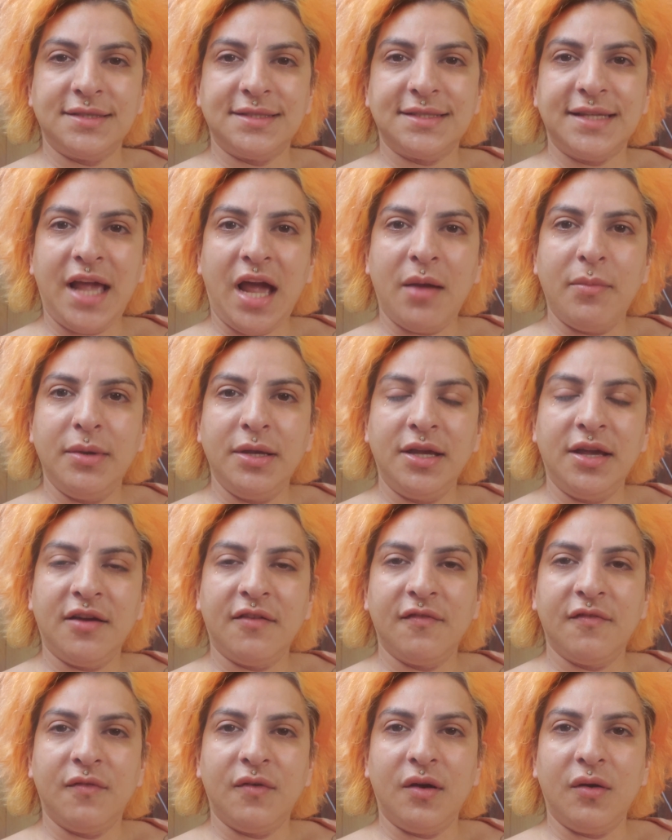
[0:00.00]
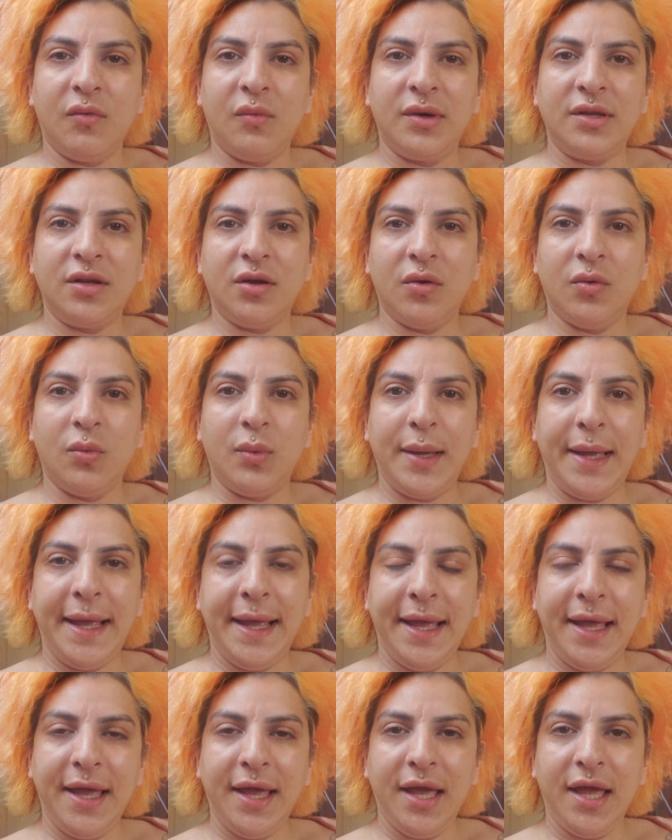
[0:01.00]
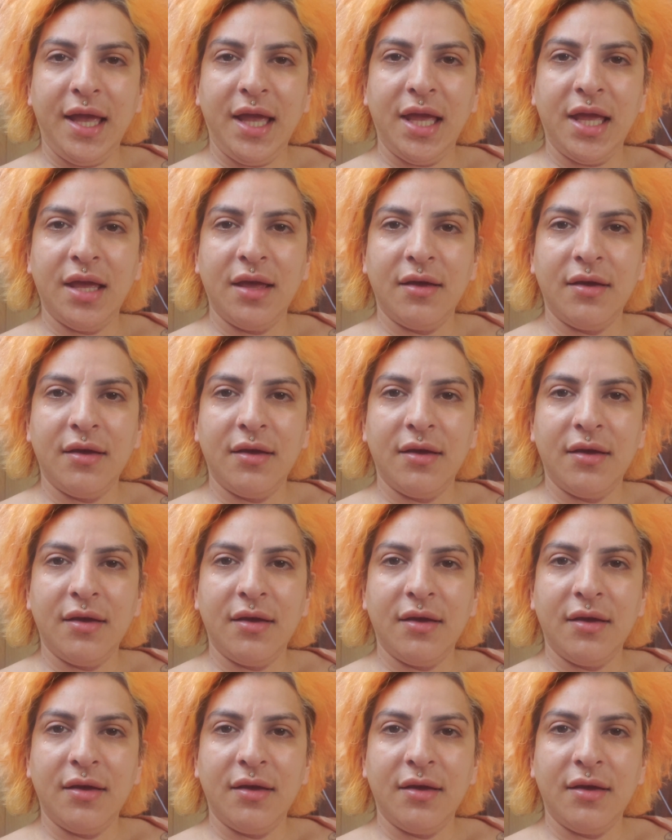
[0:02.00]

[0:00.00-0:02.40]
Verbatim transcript: scabbing have went away,